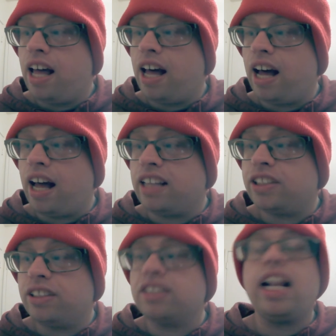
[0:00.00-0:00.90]

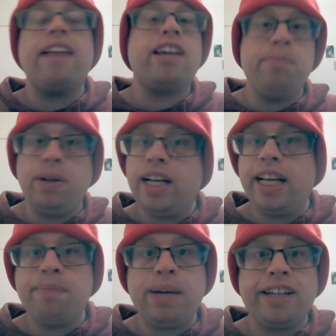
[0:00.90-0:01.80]
So there's a lot of
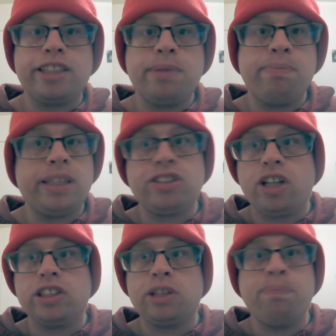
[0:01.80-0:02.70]
community embarrassment, but there's
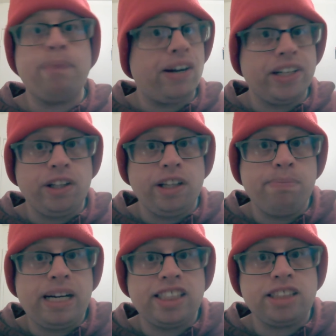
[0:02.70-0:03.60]
also marital
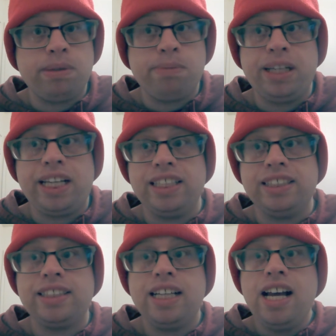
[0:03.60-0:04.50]
embarrassment,
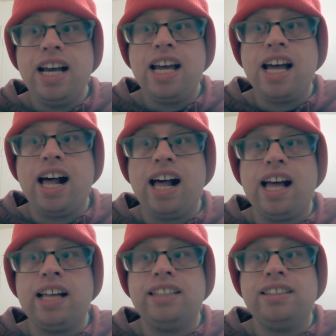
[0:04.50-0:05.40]
because
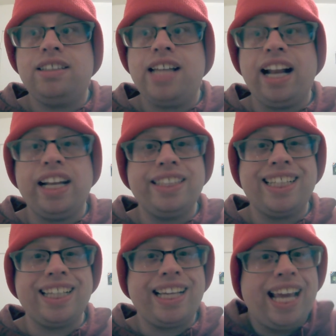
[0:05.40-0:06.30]

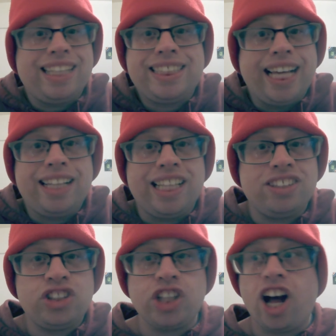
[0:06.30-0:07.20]
Ellen can't stand
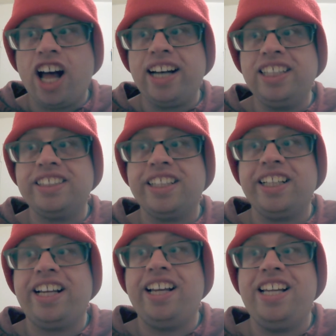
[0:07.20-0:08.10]
that Sean
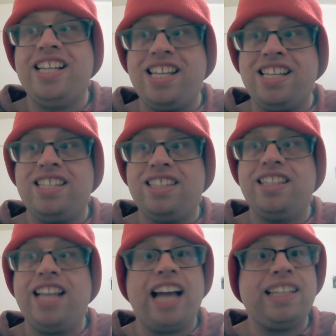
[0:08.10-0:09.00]
is
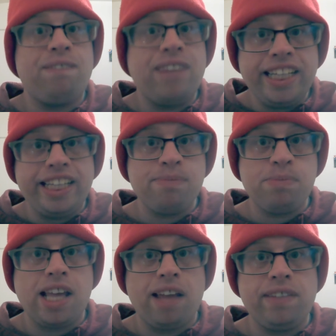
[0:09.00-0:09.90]
not defending
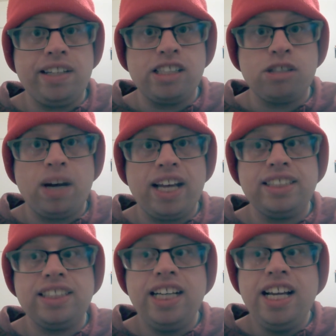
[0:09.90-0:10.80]
himself in these
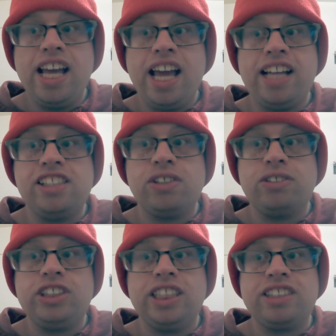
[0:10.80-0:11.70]
ways. And
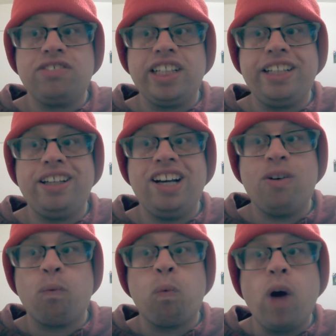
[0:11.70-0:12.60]
so she doesn't really
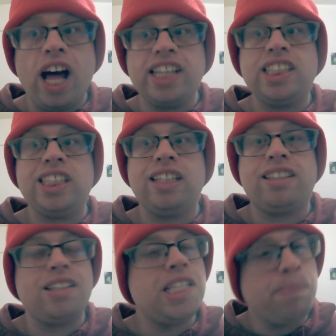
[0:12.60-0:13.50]
want
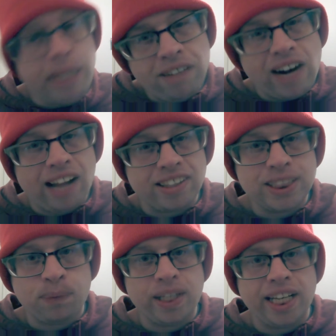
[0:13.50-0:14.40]
to be around
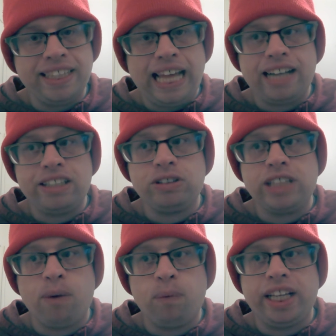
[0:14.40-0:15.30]
someone like that, who's
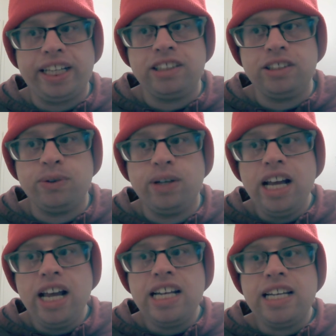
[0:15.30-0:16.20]
not willing to
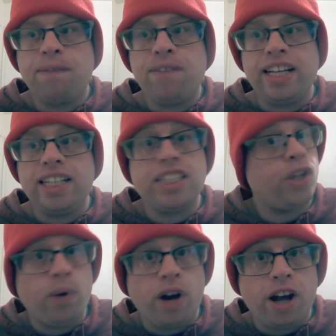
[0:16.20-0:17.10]
defend
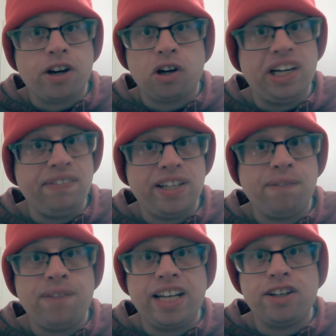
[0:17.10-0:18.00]
his own honor or even
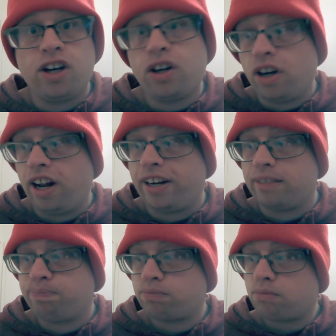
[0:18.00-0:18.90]
defend her
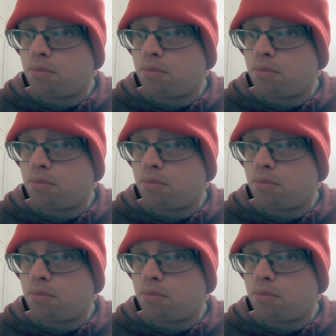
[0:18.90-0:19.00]
honor.